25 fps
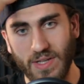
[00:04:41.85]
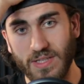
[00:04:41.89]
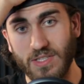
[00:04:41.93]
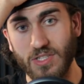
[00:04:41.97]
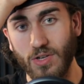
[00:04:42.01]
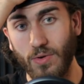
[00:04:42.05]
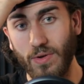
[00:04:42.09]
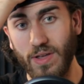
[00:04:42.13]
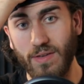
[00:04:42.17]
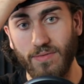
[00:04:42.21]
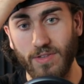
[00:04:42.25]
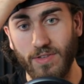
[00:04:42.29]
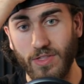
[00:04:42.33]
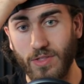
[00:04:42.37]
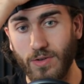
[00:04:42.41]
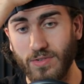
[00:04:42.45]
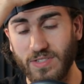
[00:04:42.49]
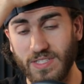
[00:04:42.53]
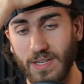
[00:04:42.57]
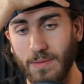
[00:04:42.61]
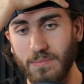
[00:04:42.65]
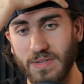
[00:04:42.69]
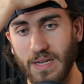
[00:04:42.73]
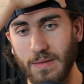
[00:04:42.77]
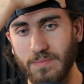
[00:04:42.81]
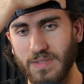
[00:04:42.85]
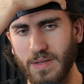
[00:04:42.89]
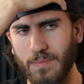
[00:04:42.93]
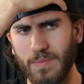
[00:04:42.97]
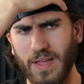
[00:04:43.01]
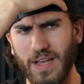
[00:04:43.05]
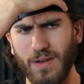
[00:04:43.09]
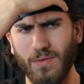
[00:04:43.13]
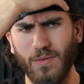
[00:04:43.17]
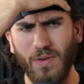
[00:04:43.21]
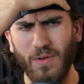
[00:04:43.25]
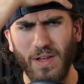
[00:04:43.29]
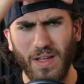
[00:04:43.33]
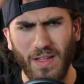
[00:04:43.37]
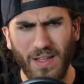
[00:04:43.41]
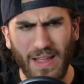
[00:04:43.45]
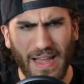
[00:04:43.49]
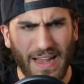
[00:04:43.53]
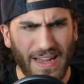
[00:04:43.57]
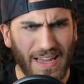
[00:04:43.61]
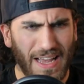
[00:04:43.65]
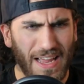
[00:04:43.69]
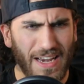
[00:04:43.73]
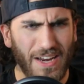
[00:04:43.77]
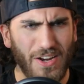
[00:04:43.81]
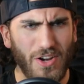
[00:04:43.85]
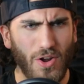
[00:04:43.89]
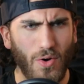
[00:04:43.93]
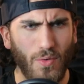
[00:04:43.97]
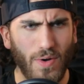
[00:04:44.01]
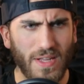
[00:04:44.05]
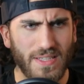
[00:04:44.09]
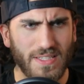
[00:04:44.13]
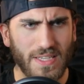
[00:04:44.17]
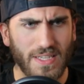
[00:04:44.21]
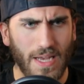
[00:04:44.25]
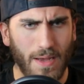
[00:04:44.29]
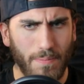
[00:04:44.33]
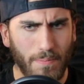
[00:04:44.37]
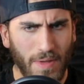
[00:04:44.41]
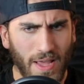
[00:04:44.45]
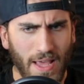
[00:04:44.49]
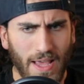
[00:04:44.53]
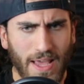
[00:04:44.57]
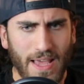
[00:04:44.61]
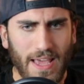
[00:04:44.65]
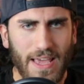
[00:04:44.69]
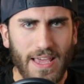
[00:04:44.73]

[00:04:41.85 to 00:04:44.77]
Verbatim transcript: And so even though sometimes I'm like, well, I kind of know what's up,